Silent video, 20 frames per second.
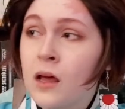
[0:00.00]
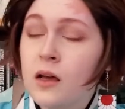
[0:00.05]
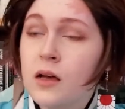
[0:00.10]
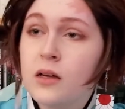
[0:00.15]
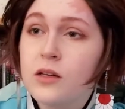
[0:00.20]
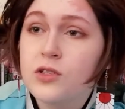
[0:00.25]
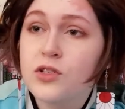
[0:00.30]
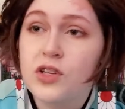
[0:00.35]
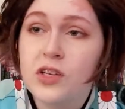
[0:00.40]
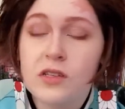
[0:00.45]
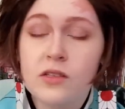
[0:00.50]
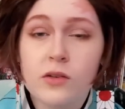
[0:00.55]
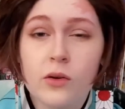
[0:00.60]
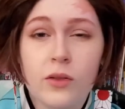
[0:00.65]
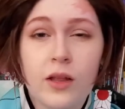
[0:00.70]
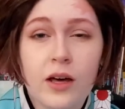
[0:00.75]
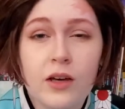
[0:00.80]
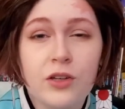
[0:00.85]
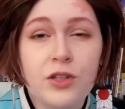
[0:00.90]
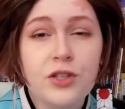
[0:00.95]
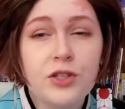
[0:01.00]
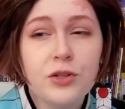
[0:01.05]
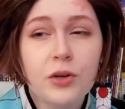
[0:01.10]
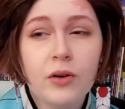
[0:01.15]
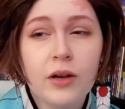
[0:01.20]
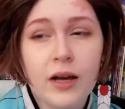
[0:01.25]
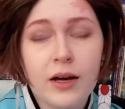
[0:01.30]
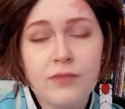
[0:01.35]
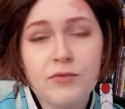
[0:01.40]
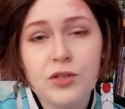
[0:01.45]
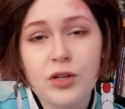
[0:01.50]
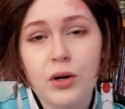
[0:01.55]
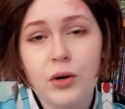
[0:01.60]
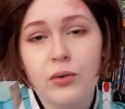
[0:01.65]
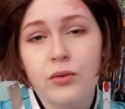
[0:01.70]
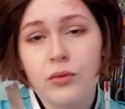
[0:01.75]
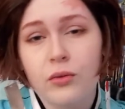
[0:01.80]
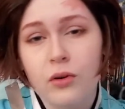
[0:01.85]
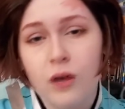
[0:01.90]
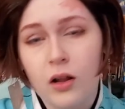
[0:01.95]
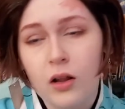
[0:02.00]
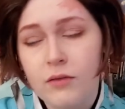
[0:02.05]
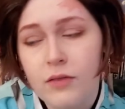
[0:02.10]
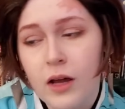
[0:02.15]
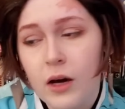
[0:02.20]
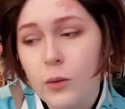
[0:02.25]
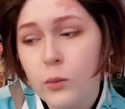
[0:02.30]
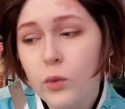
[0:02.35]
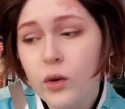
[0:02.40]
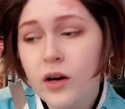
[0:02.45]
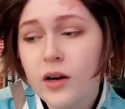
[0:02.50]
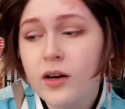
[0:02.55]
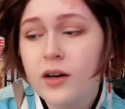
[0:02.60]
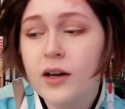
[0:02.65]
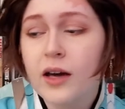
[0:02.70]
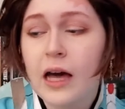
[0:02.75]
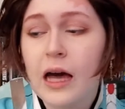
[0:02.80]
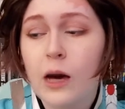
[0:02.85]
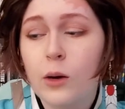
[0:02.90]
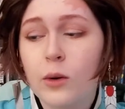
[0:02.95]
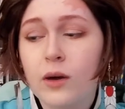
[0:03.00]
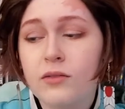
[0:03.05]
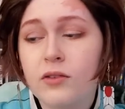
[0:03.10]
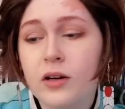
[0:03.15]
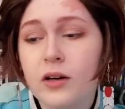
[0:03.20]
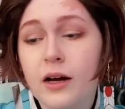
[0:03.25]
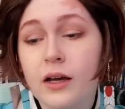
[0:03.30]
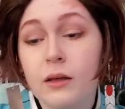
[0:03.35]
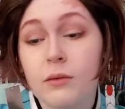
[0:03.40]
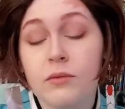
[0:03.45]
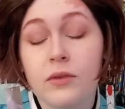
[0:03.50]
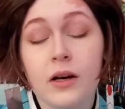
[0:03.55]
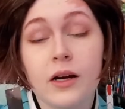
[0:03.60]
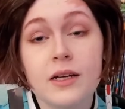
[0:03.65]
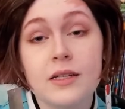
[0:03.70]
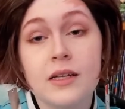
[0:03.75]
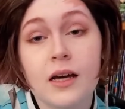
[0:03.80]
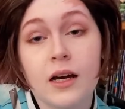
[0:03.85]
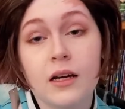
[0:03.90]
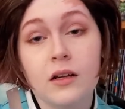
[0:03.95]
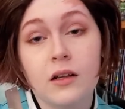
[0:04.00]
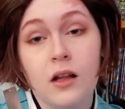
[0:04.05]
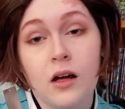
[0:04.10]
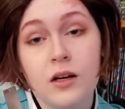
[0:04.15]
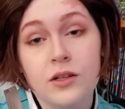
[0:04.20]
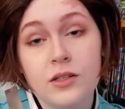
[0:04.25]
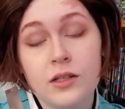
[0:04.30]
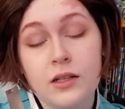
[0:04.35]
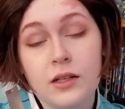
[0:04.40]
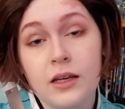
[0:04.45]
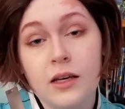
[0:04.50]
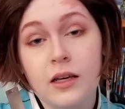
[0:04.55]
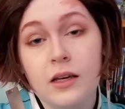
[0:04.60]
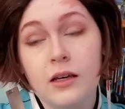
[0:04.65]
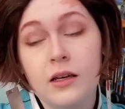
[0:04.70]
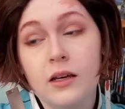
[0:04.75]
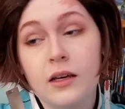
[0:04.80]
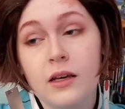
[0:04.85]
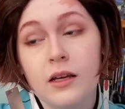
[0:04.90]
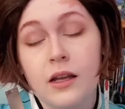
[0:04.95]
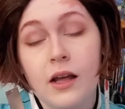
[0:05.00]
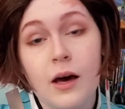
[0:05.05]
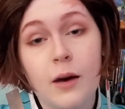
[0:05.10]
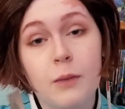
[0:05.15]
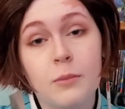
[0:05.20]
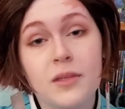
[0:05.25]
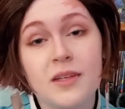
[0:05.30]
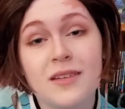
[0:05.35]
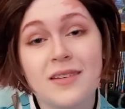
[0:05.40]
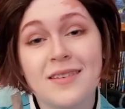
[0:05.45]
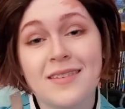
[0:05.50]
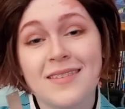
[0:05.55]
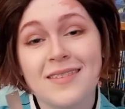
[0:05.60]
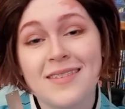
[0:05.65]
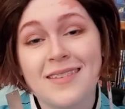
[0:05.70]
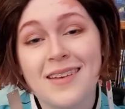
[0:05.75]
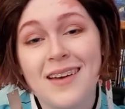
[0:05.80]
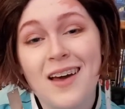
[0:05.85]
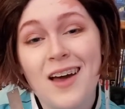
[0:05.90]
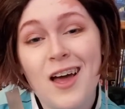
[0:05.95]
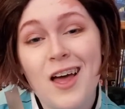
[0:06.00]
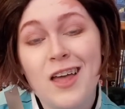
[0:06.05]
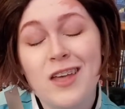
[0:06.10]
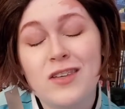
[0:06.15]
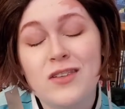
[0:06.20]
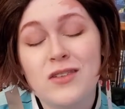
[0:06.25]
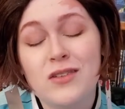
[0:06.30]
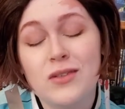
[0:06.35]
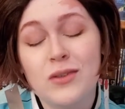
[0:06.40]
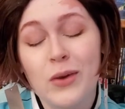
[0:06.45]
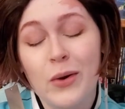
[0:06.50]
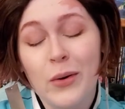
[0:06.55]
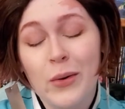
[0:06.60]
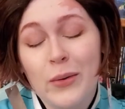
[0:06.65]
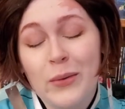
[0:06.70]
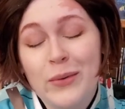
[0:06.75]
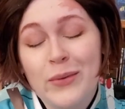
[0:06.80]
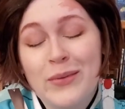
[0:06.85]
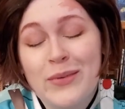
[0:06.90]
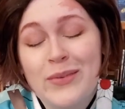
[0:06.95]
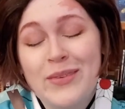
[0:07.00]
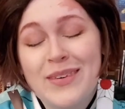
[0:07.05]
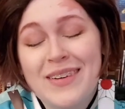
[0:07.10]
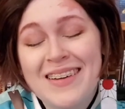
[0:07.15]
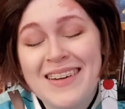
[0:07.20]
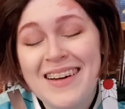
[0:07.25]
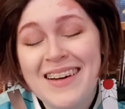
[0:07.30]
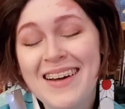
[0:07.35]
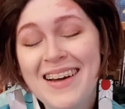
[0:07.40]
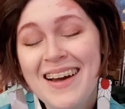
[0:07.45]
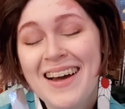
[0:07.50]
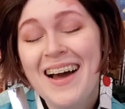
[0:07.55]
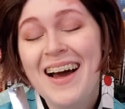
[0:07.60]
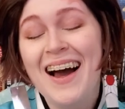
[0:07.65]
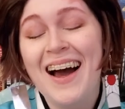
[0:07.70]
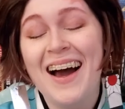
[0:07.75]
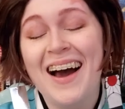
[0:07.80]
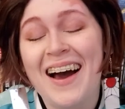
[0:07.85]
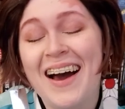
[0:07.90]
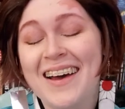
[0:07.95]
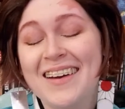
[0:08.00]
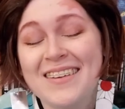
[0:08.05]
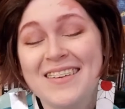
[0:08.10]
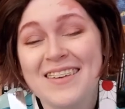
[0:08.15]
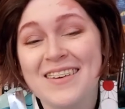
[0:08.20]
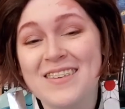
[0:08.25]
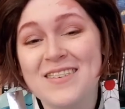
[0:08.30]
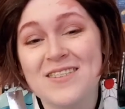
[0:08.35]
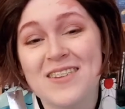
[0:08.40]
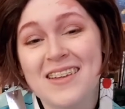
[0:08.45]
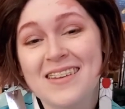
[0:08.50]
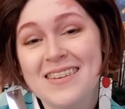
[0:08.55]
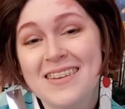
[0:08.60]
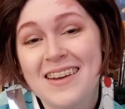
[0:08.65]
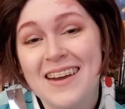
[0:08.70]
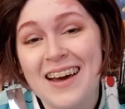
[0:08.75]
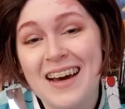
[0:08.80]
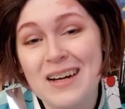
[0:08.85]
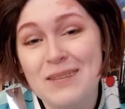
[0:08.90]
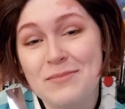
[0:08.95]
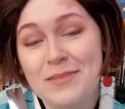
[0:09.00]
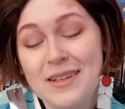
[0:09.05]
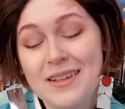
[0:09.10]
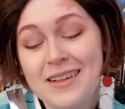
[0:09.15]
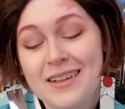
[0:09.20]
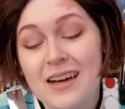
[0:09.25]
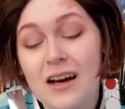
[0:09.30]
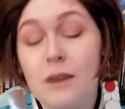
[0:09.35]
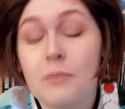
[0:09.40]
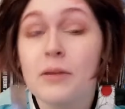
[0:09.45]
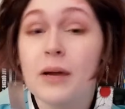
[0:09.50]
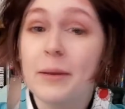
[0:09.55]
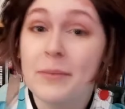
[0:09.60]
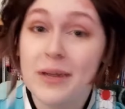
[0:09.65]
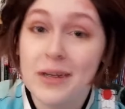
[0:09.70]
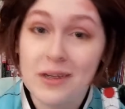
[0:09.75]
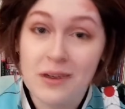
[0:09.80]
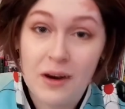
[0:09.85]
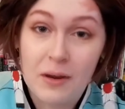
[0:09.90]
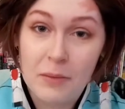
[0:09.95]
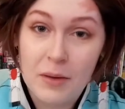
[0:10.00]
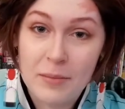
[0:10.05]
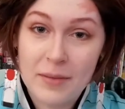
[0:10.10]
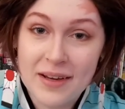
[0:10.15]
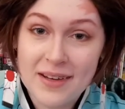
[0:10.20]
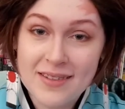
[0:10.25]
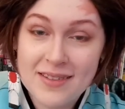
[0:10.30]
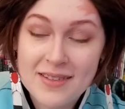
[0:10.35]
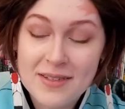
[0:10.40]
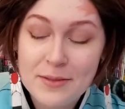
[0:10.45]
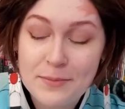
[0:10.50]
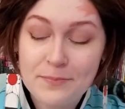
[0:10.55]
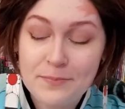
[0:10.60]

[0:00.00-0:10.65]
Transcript: just so that you don't have to go through all of that work. However, I am very technologically inept, so I don't know if that's gonna happen or not, but I'm gonna try my best.